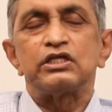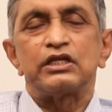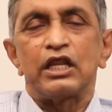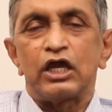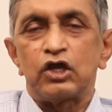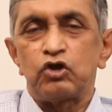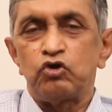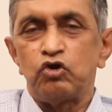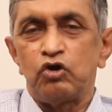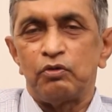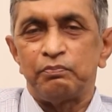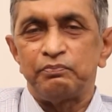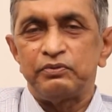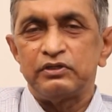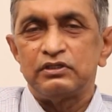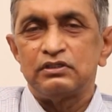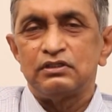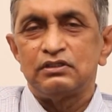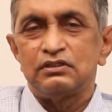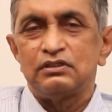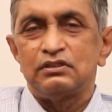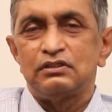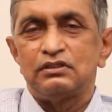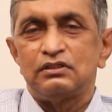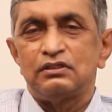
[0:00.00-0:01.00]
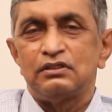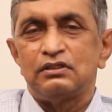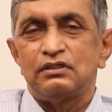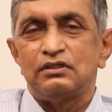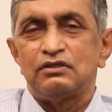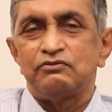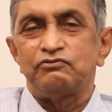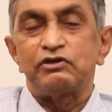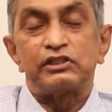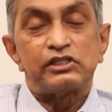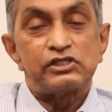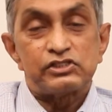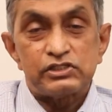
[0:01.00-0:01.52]
and I hope,
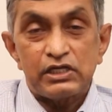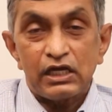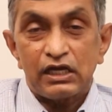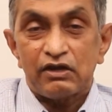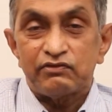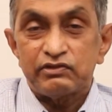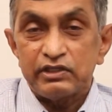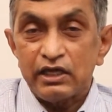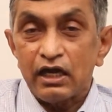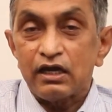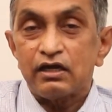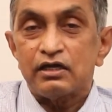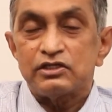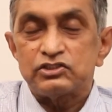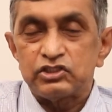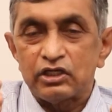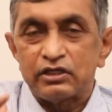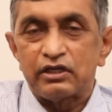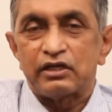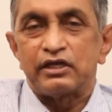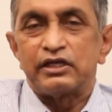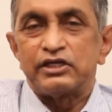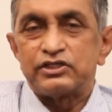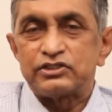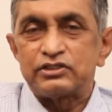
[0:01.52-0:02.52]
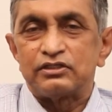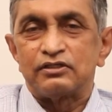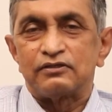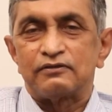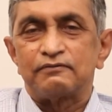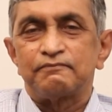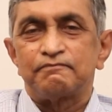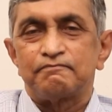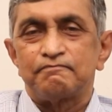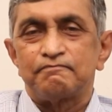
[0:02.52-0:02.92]
for the sake of the younger generation,